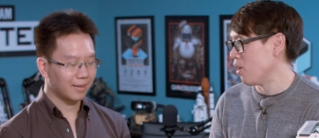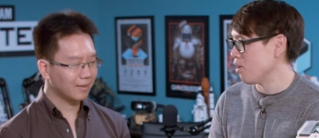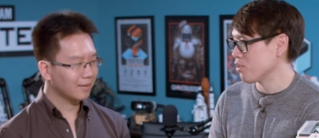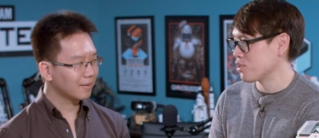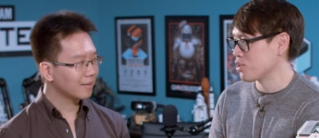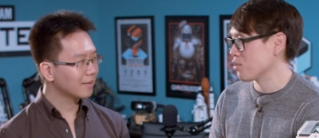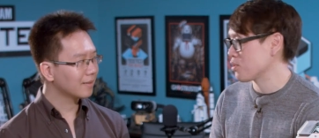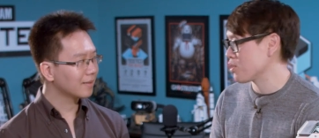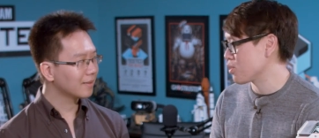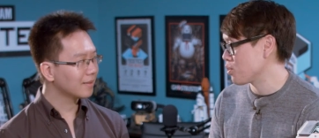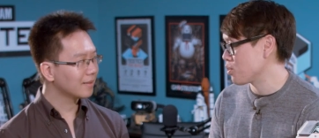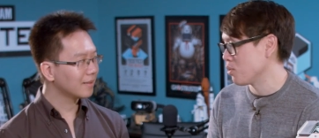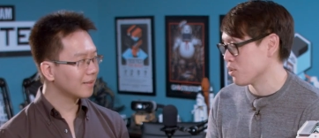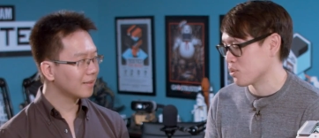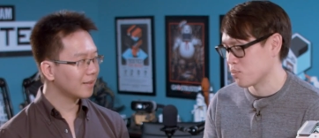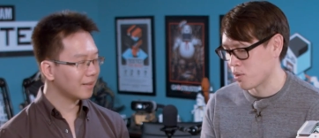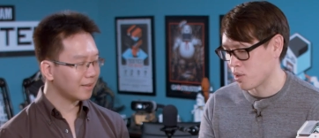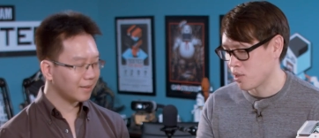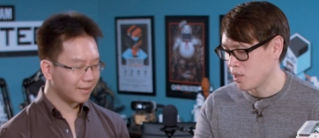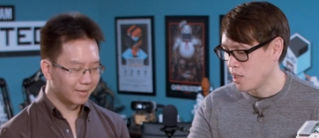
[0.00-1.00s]
Speaker 1: all sorts of tools
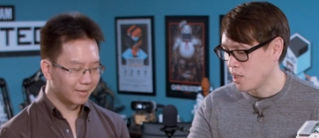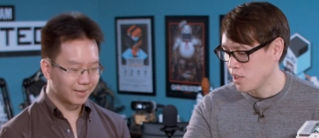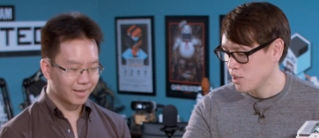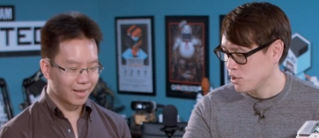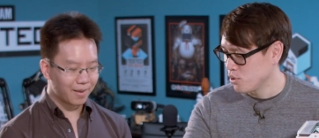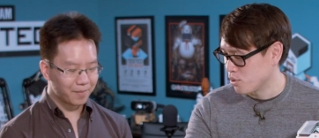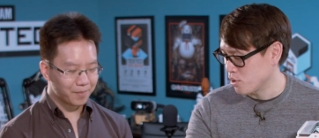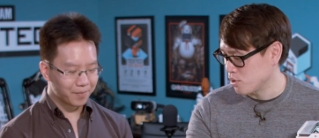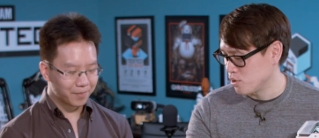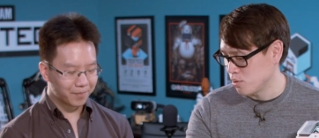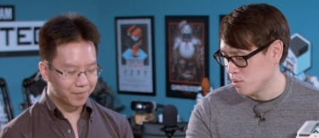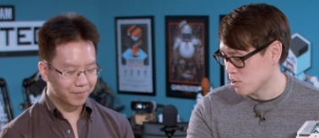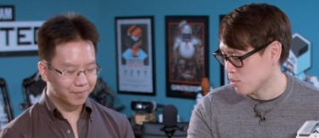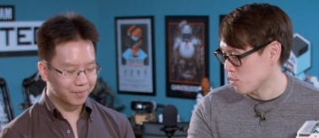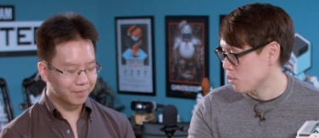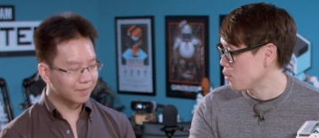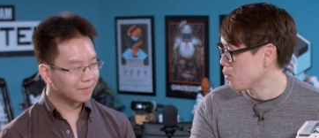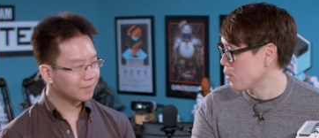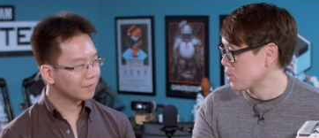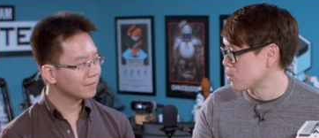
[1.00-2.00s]
where yeah. you could use a
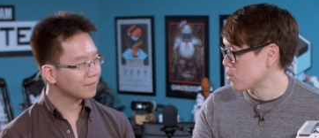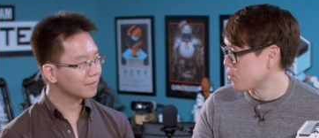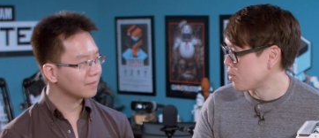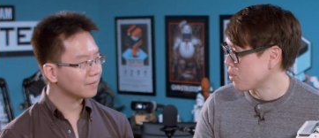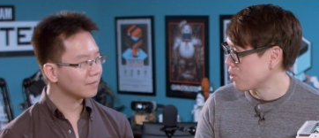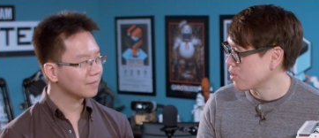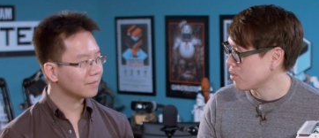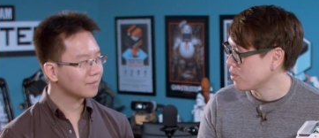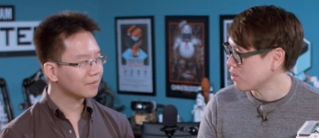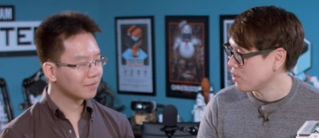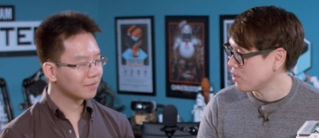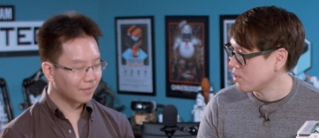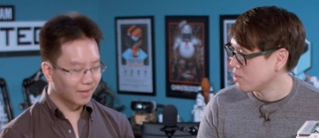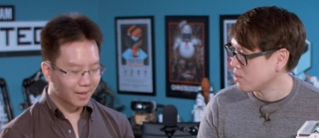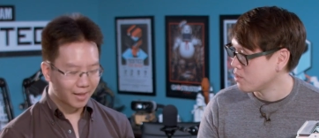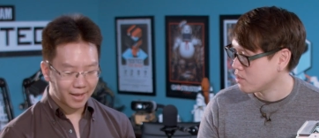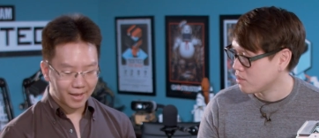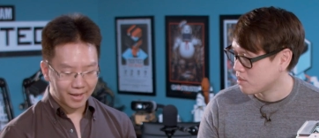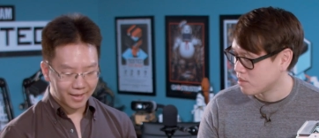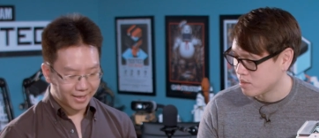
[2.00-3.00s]
little reservoir.
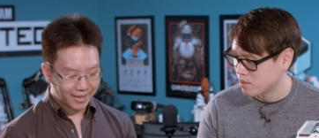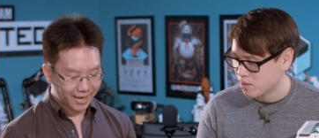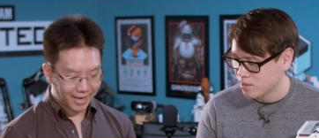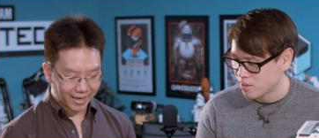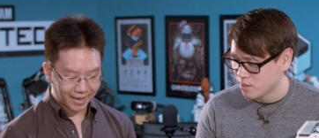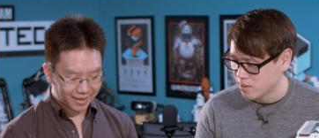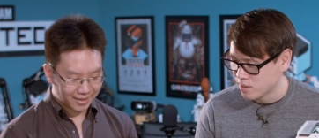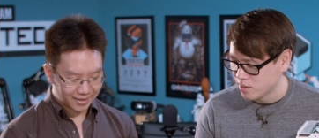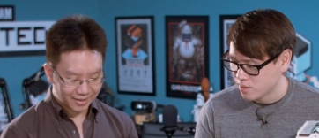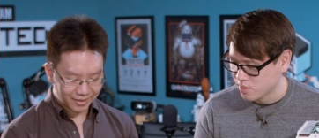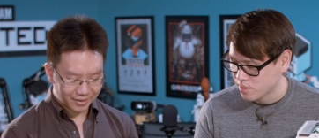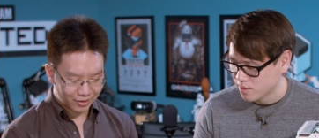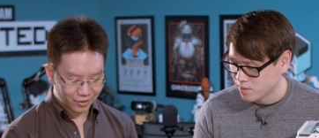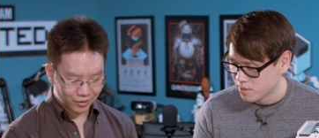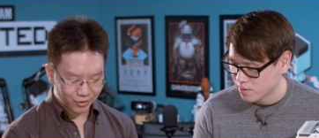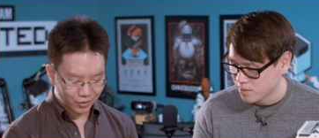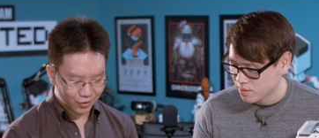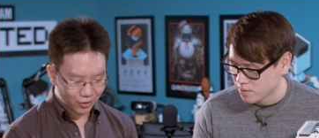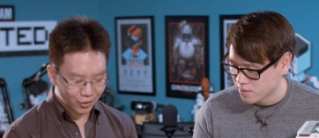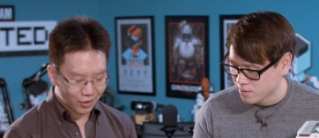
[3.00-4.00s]
Speaker 2: Yeah, you,
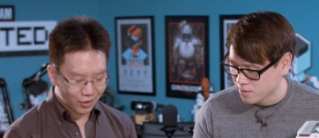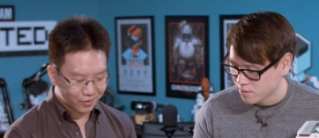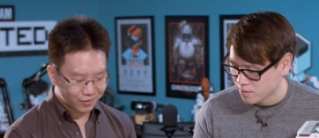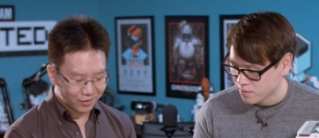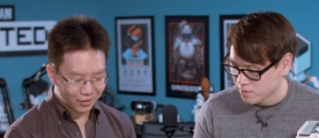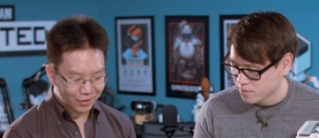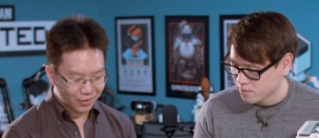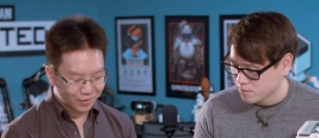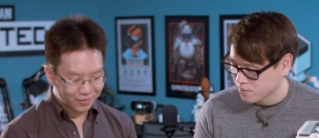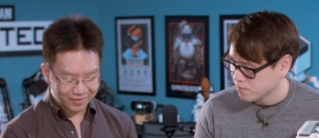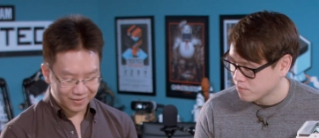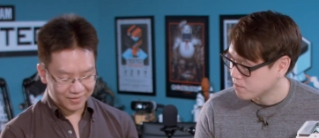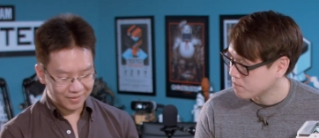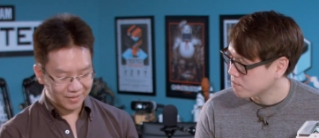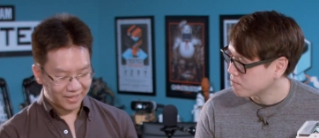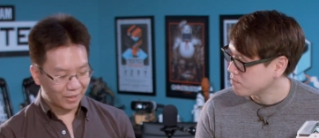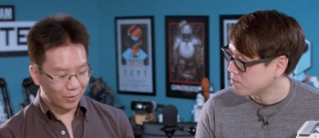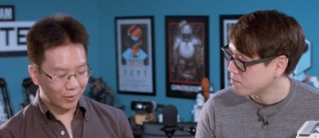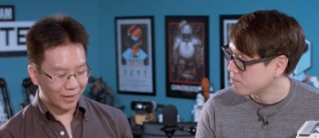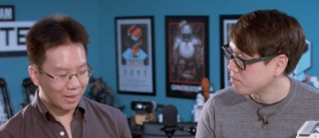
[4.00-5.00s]
you could you could
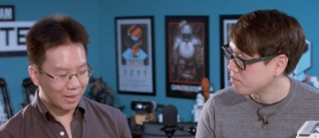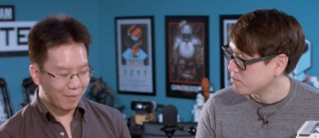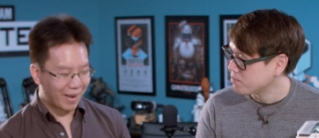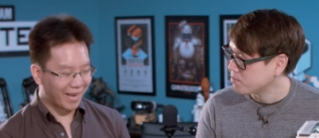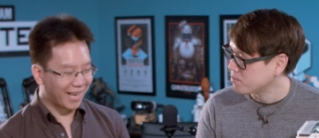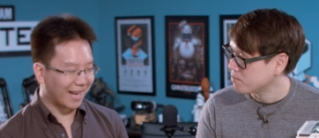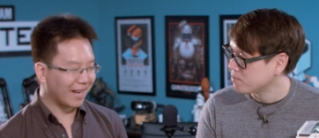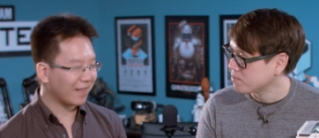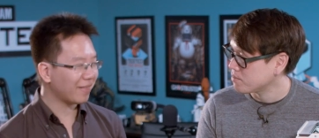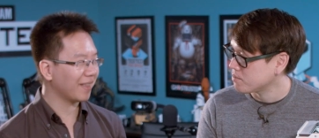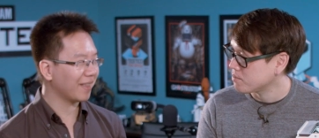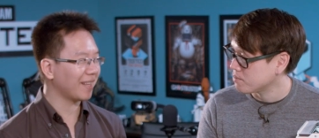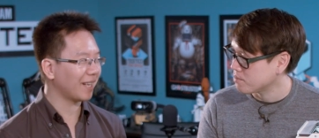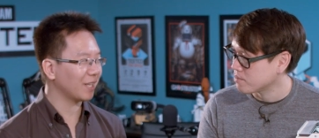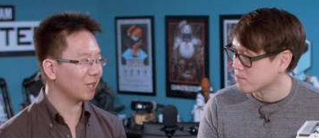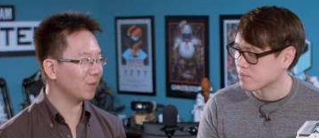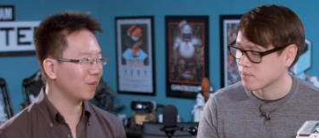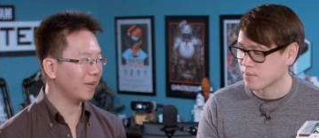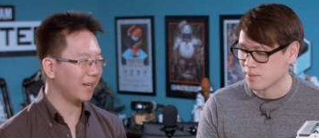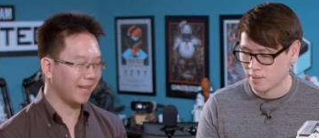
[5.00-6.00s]
literally make anything that
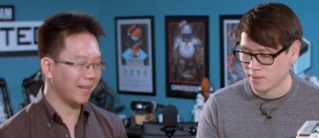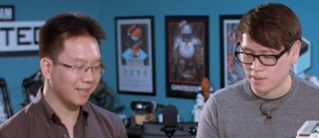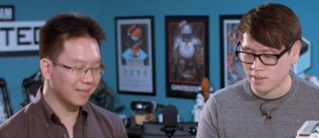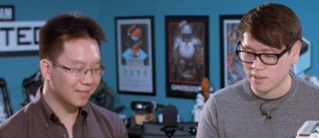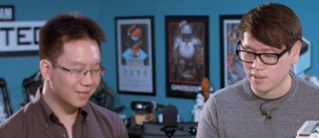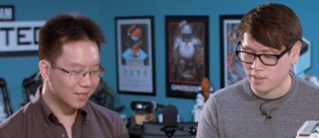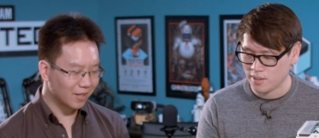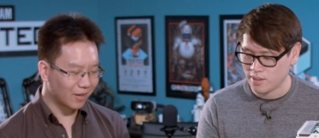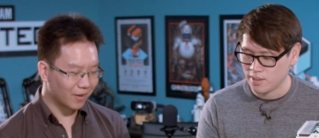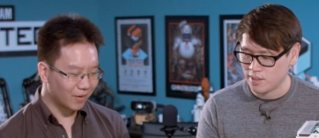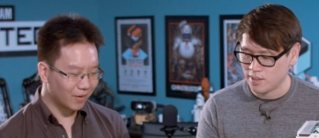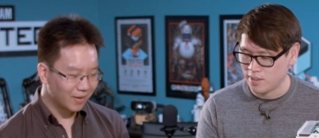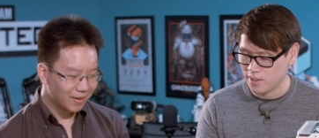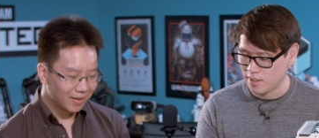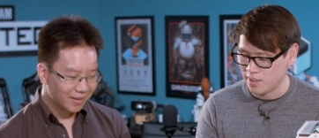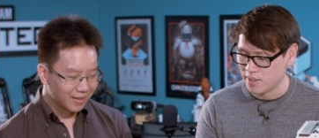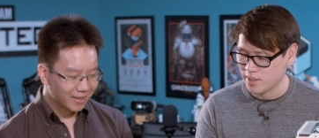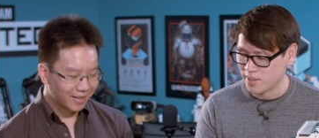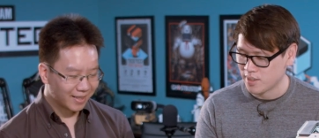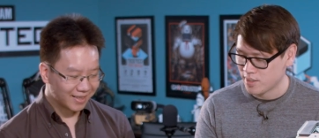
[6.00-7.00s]
you need. So
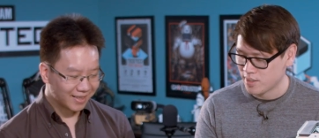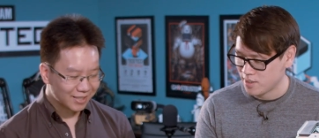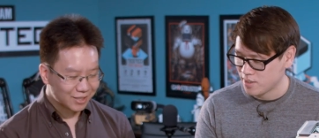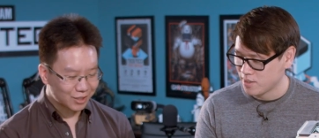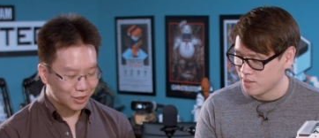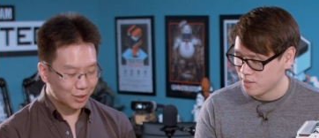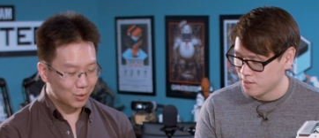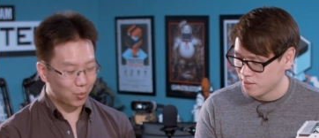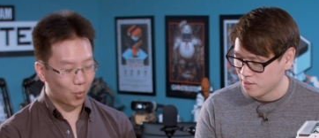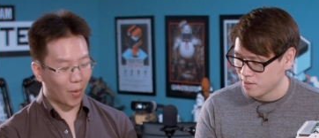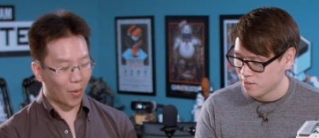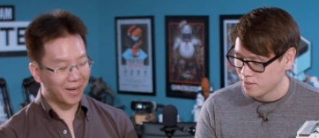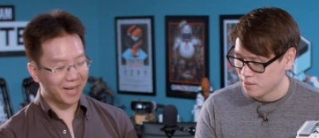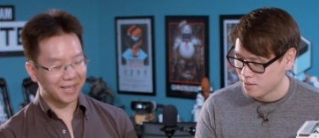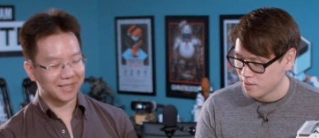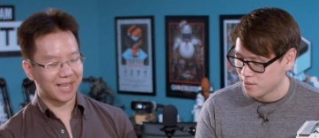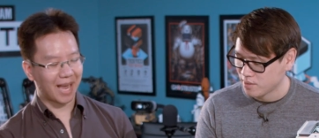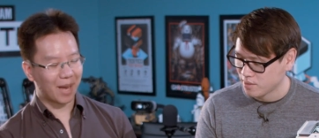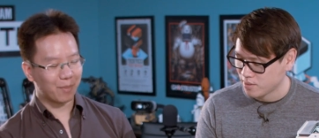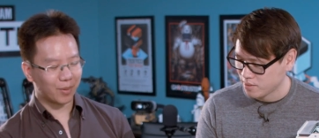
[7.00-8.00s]
nice. this is just one
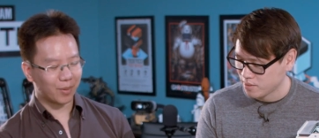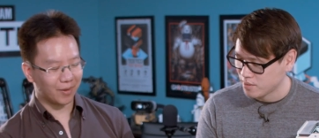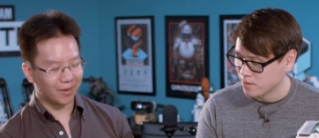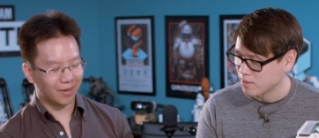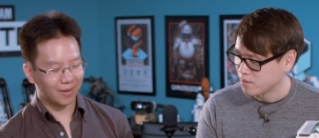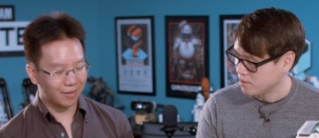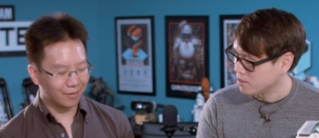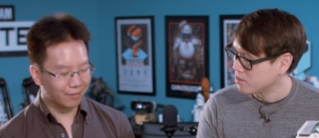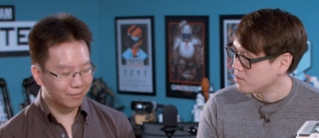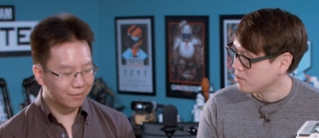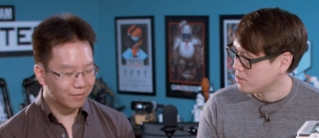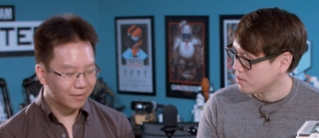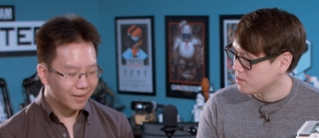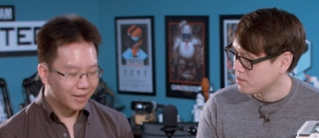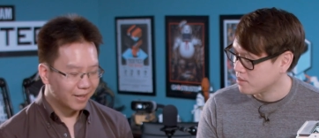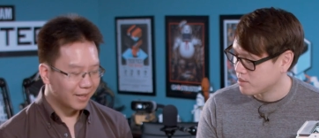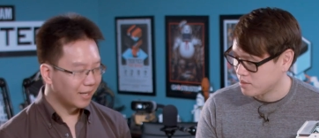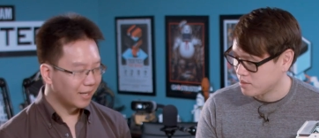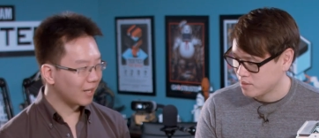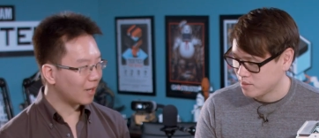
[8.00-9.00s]
example of
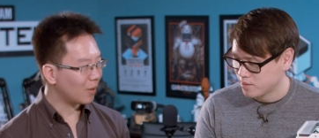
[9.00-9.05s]
you